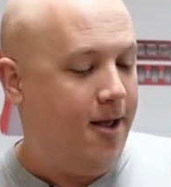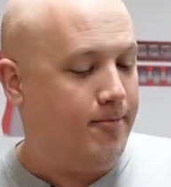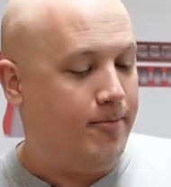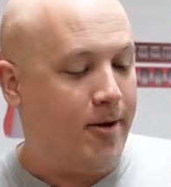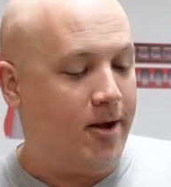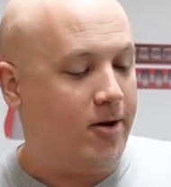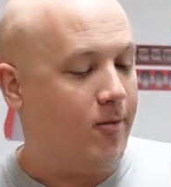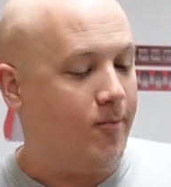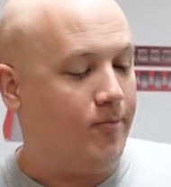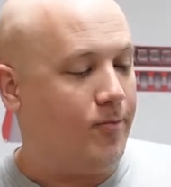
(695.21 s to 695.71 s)

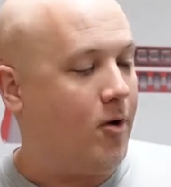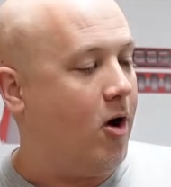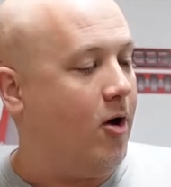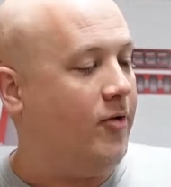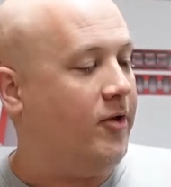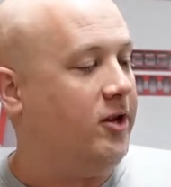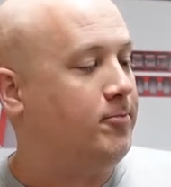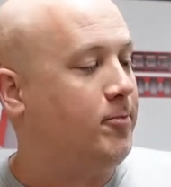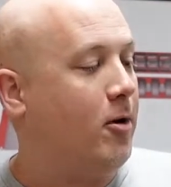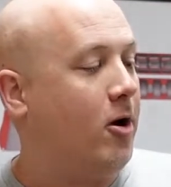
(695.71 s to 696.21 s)
But
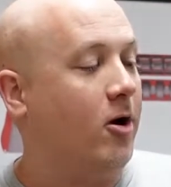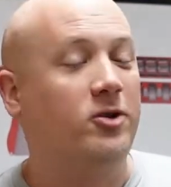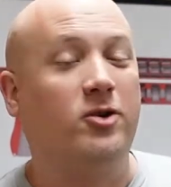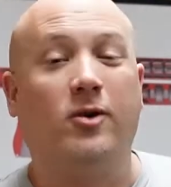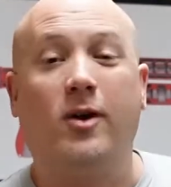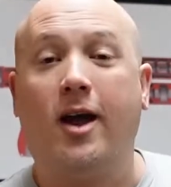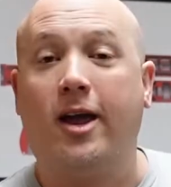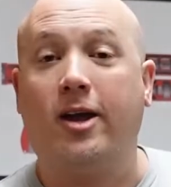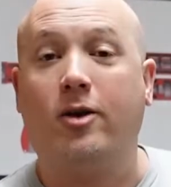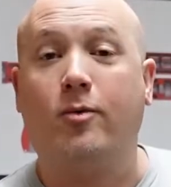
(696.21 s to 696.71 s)
all these parts
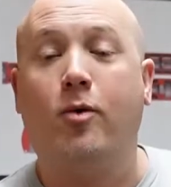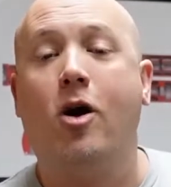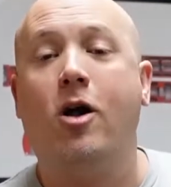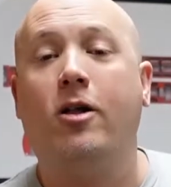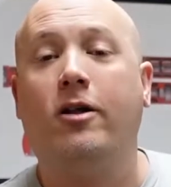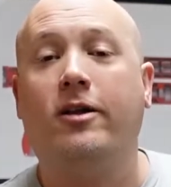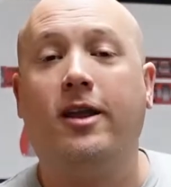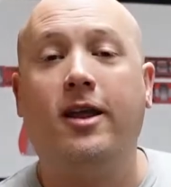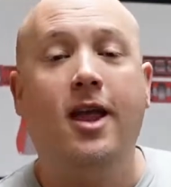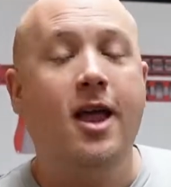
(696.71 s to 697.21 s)
are high
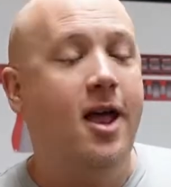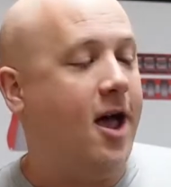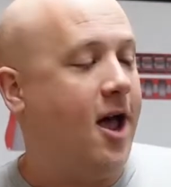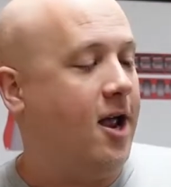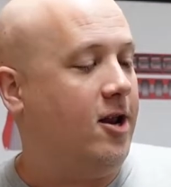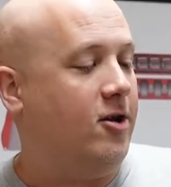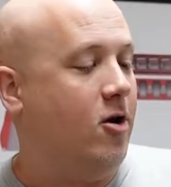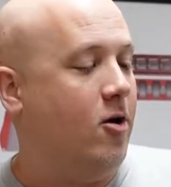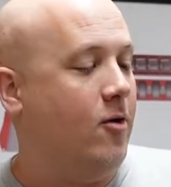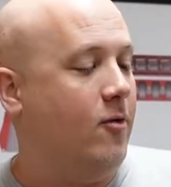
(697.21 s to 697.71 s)
quality.
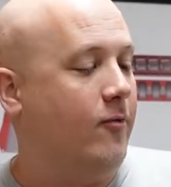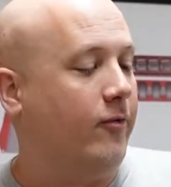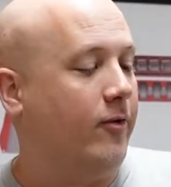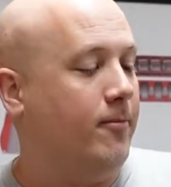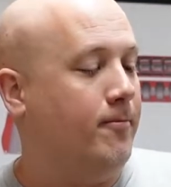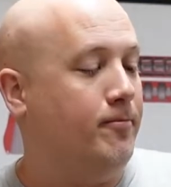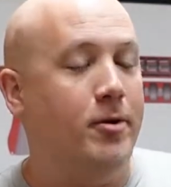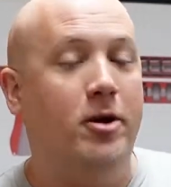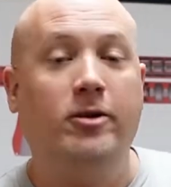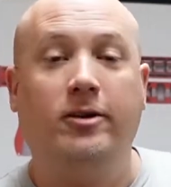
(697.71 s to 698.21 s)
I know
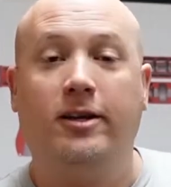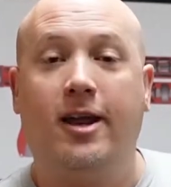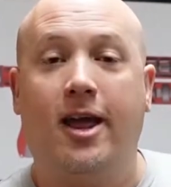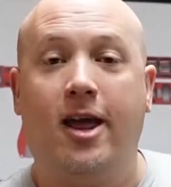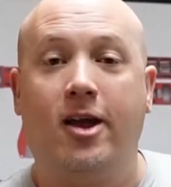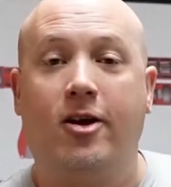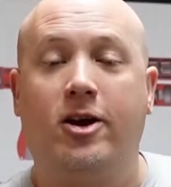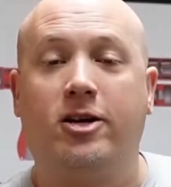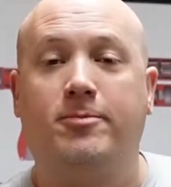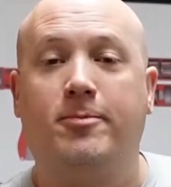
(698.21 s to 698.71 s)
from building
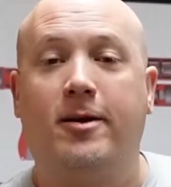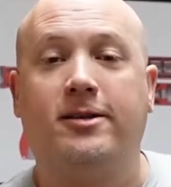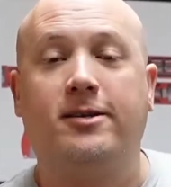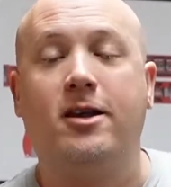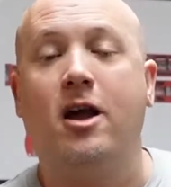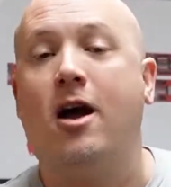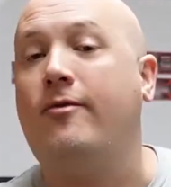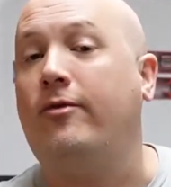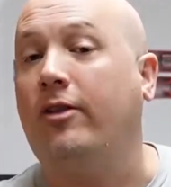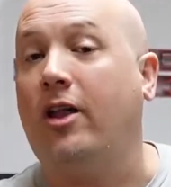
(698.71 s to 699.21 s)
ARs
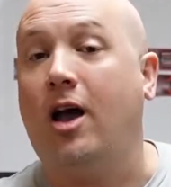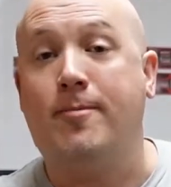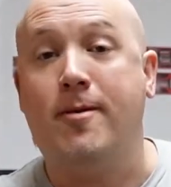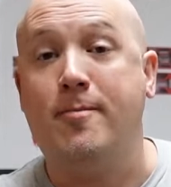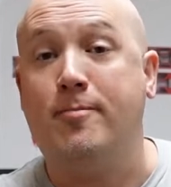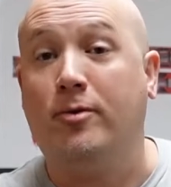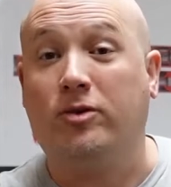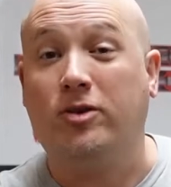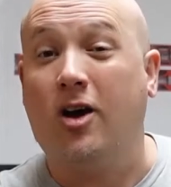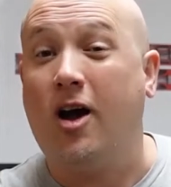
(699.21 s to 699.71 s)
myself, a lot of
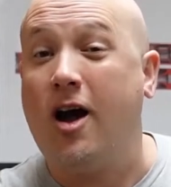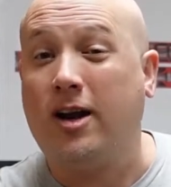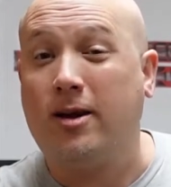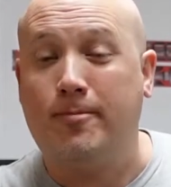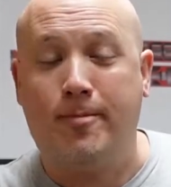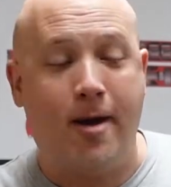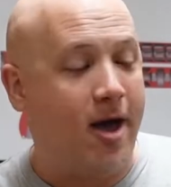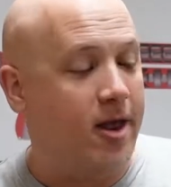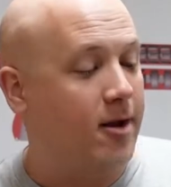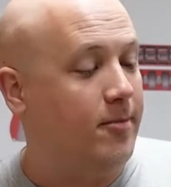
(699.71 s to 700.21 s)
people talk
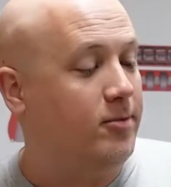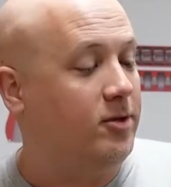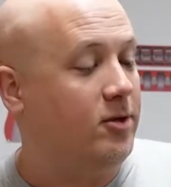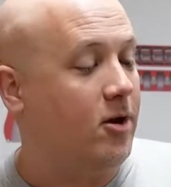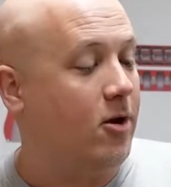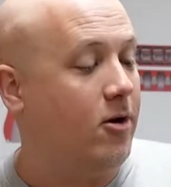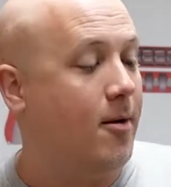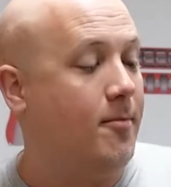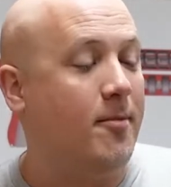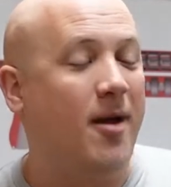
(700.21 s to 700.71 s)
about them,
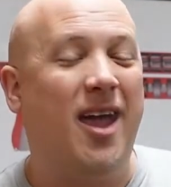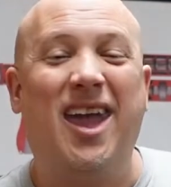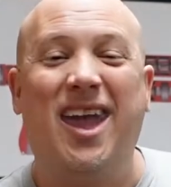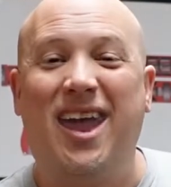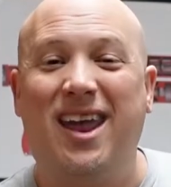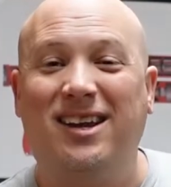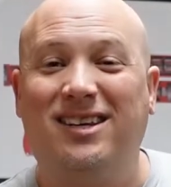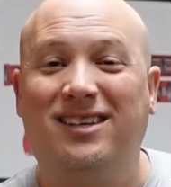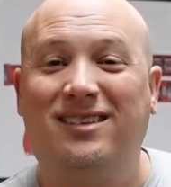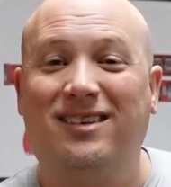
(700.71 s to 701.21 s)
so I'm
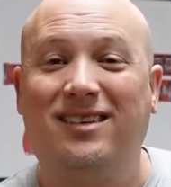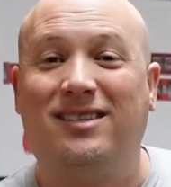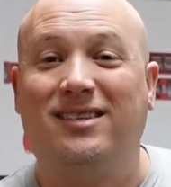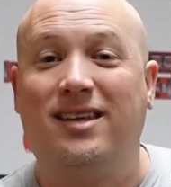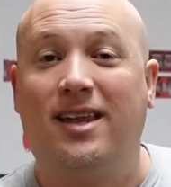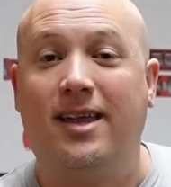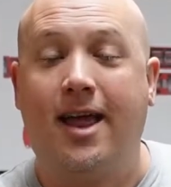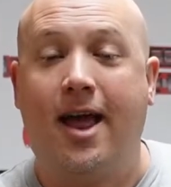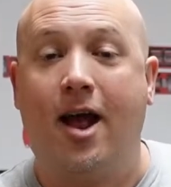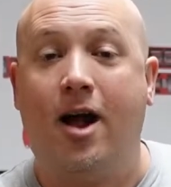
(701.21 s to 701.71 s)
anxious to
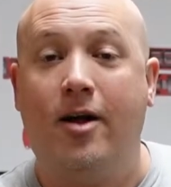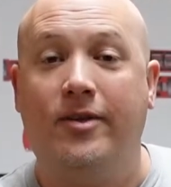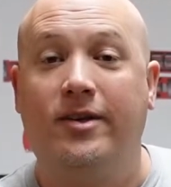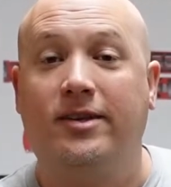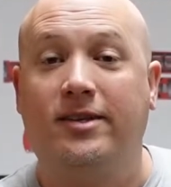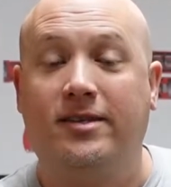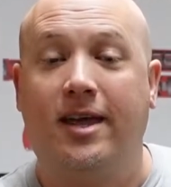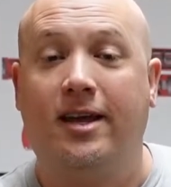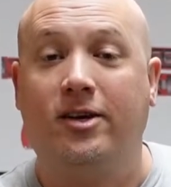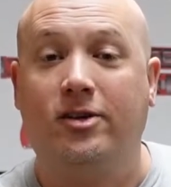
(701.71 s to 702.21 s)
see how
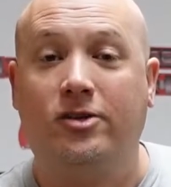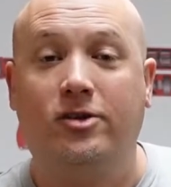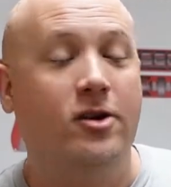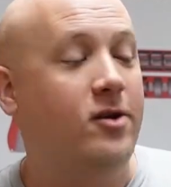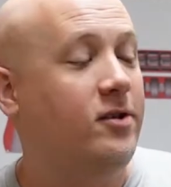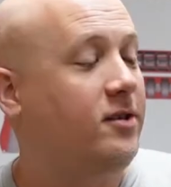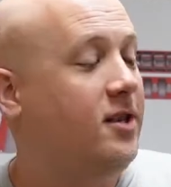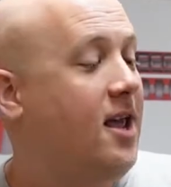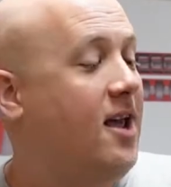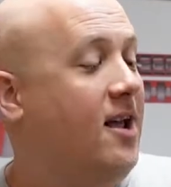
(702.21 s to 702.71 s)
this thing
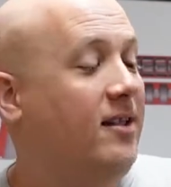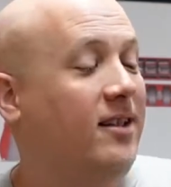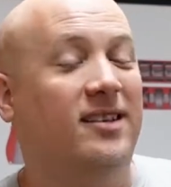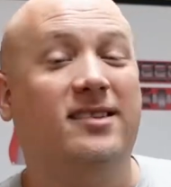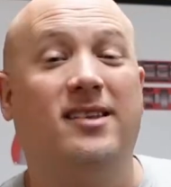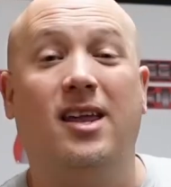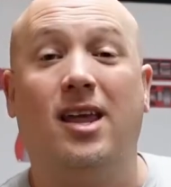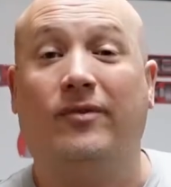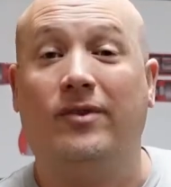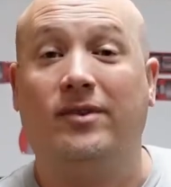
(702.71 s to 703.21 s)
shoots, to
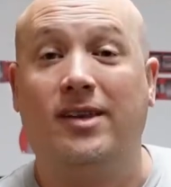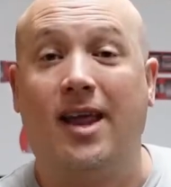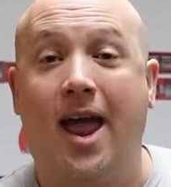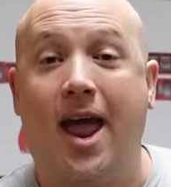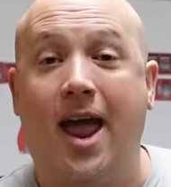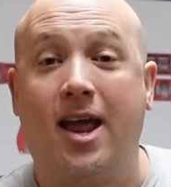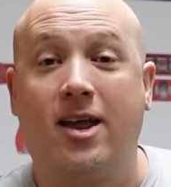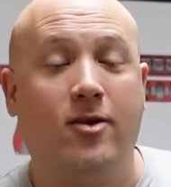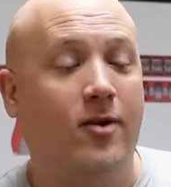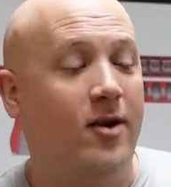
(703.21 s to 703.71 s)
see if it's
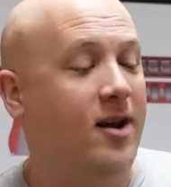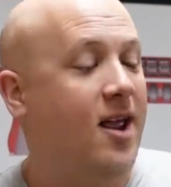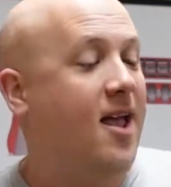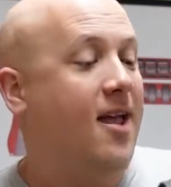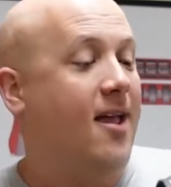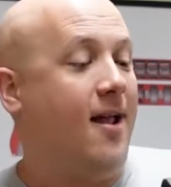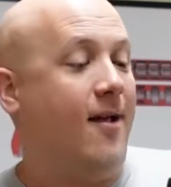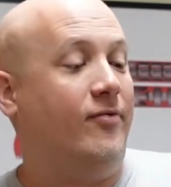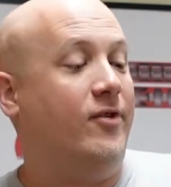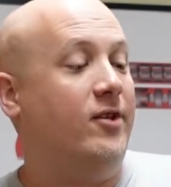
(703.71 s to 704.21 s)
accurate,
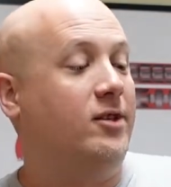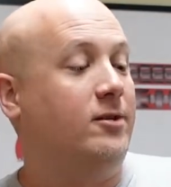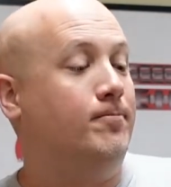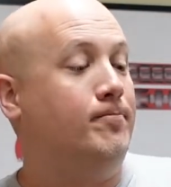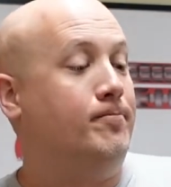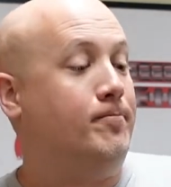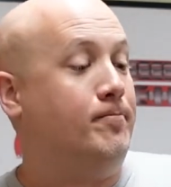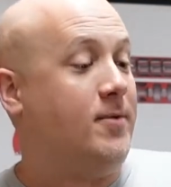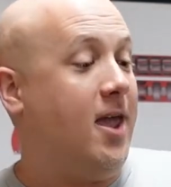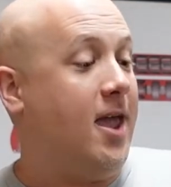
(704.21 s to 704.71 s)
if this
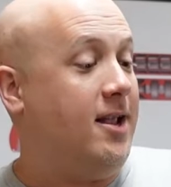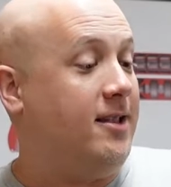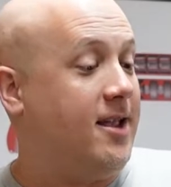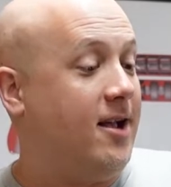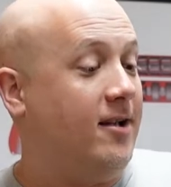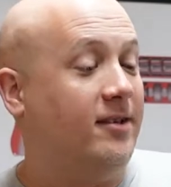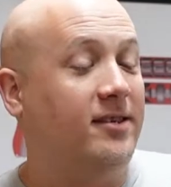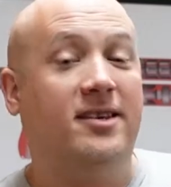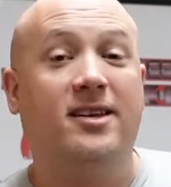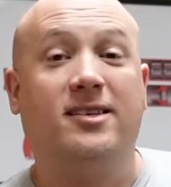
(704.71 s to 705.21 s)

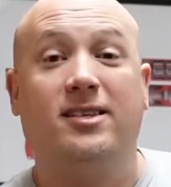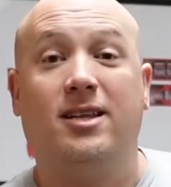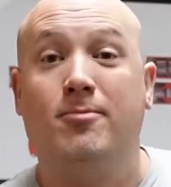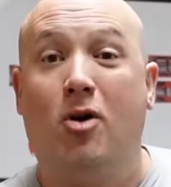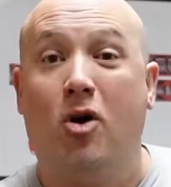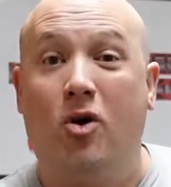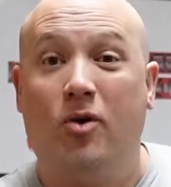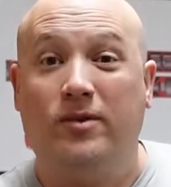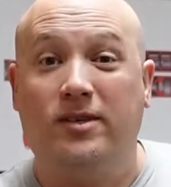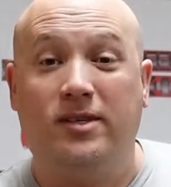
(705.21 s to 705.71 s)
takedown system
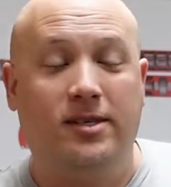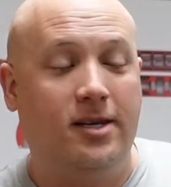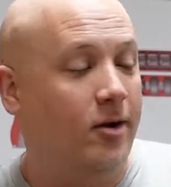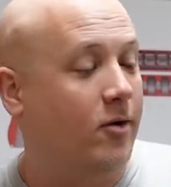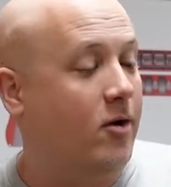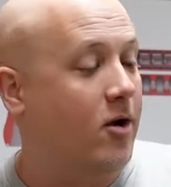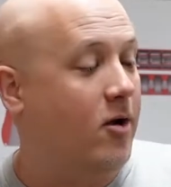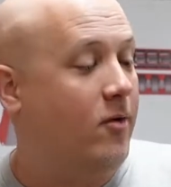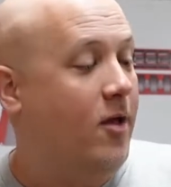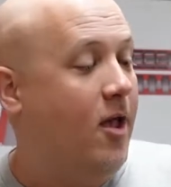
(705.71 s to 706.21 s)
holds
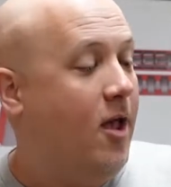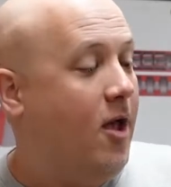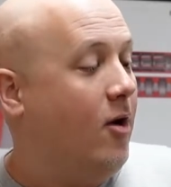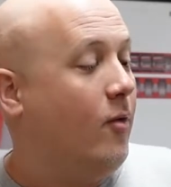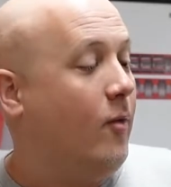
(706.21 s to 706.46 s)
zero.